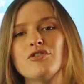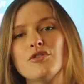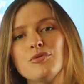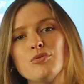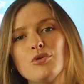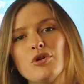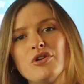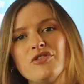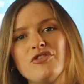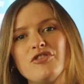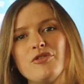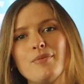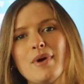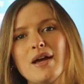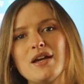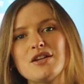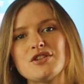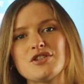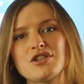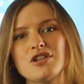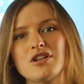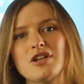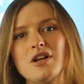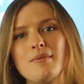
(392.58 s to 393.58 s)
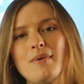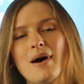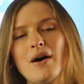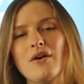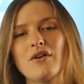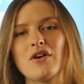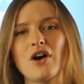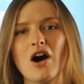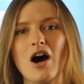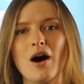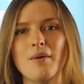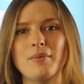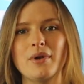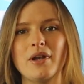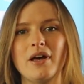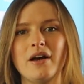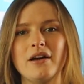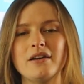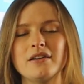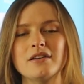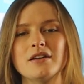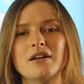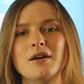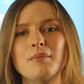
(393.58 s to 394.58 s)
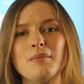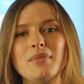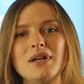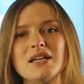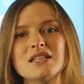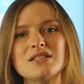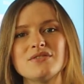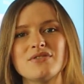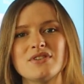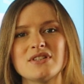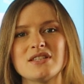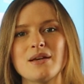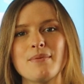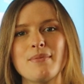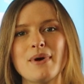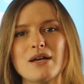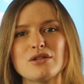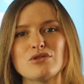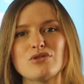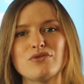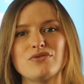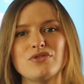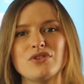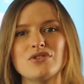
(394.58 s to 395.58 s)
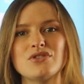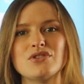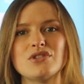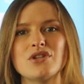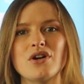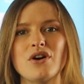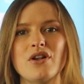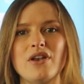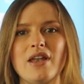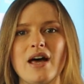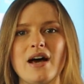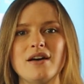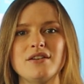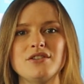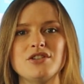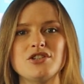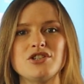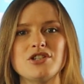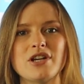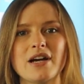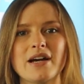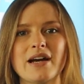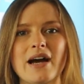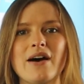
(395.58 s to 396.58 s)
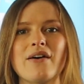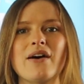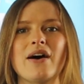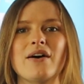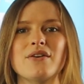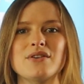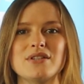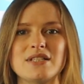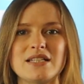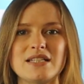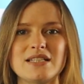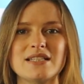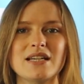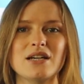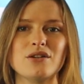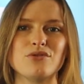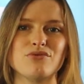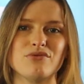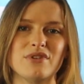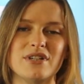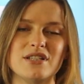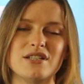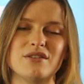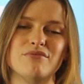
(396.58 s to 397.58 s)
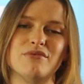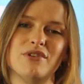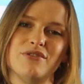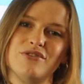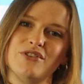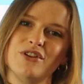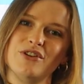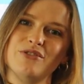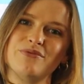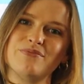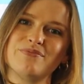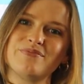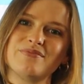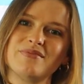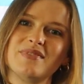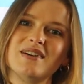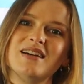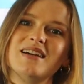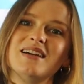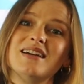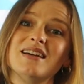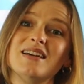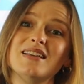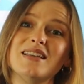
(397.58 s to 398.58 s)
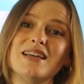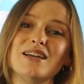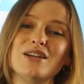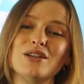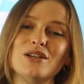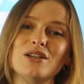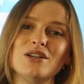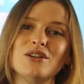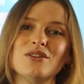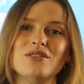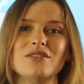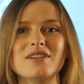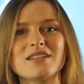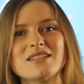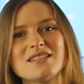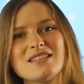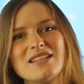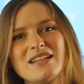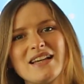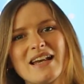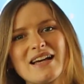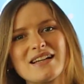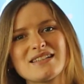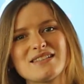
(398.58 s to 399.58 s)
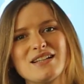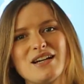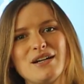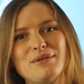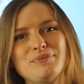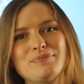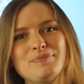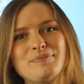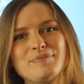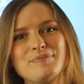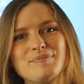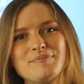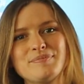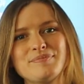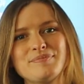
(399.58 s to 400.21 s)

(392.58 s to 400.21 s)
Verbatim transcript: For more information about Carbonite, please visit bestreviews.net to check out our detailed written review. Thank you and see you next time.